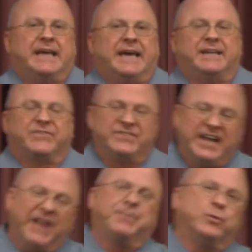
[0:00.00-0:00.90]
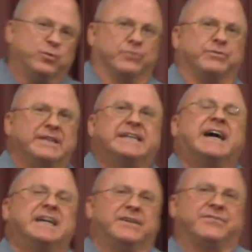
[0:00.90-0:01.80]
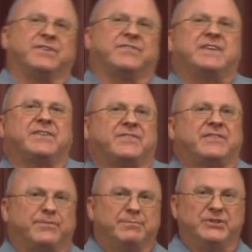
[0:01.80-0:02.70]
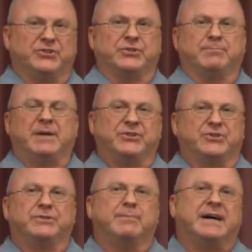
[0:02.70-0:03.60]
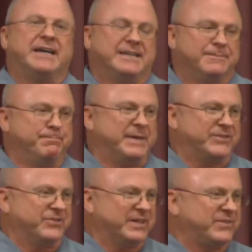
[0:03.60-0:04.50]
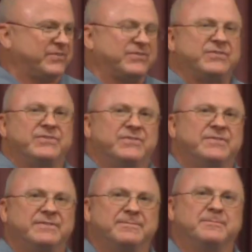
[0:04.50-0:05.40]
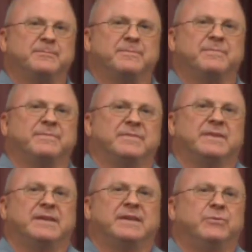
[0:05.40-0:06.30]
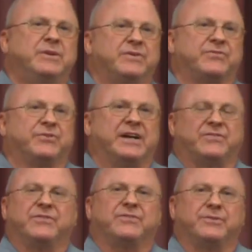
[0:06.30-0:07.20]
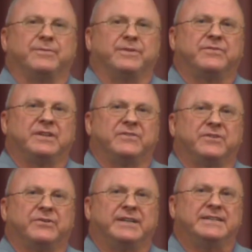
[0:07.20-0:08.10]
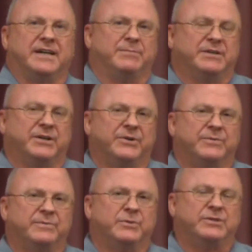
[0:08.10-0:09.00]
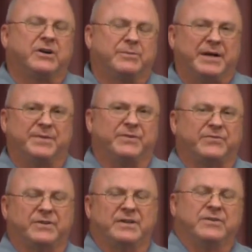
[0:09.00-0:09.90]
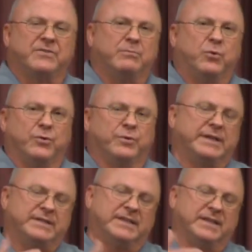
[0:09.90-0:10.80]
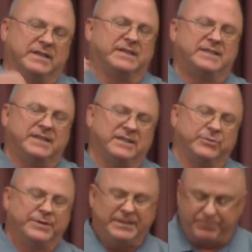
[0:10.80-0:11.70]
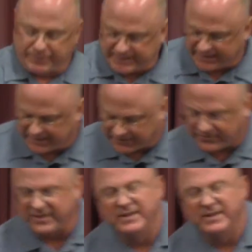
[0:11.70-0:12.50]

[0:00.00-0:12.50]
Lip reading: And it's not the worldly kind of success that's measured by metrics. We just scratched the surface and it's already time to go. We'll talk about this some more. We'll dig a little deeper into this.